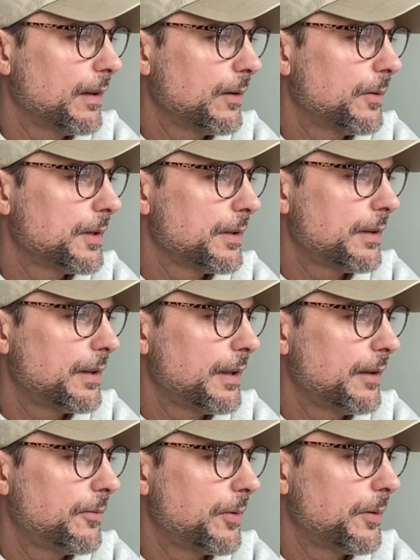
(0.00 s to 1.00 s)

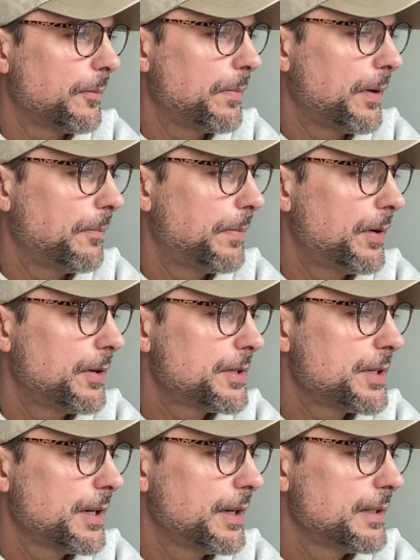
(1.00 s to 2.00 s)
quantity, foreign
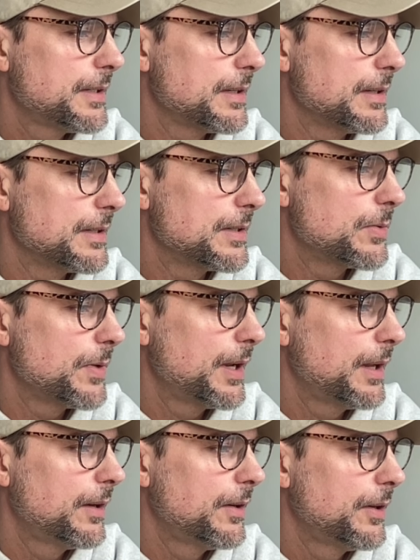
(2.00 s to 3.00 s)
purchase, it's really
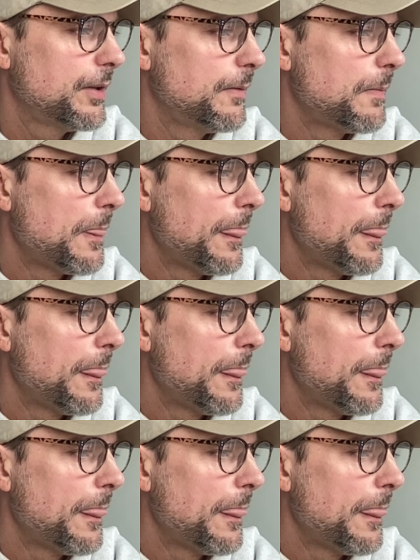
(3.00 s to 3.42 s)
good.